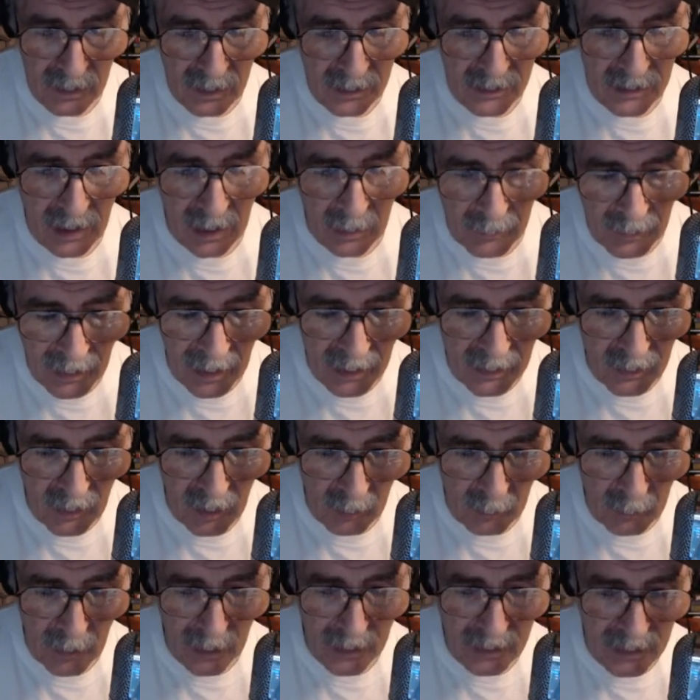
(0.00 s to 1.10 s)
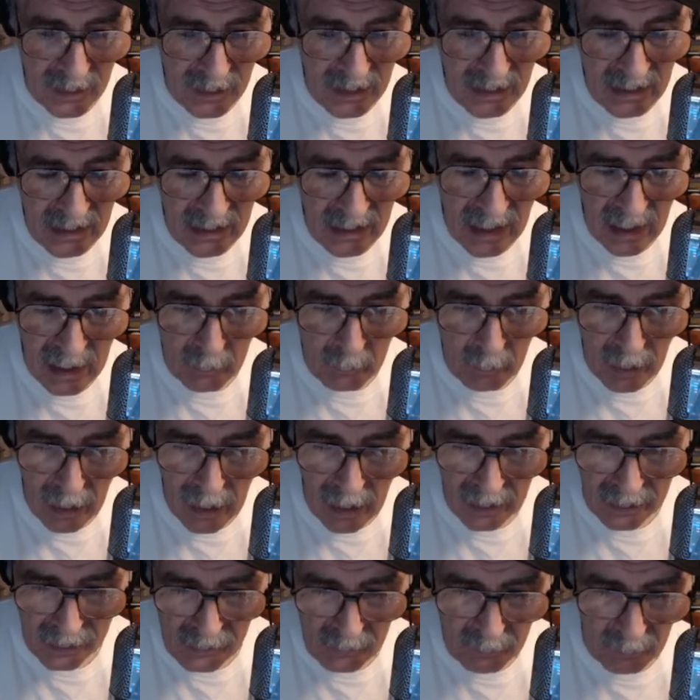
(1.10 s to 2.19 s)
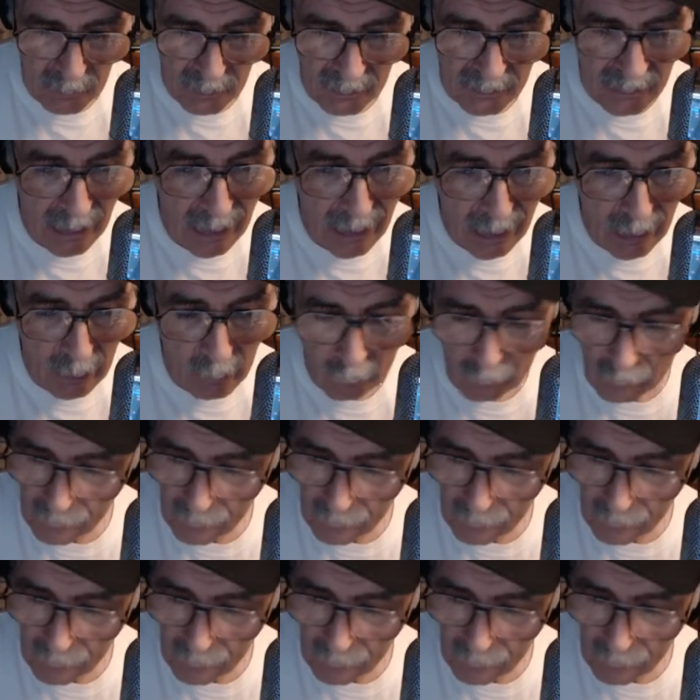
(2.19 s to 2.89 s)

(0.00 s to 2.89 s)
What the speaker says: tell him you got a dog bite and you need antibiotics now.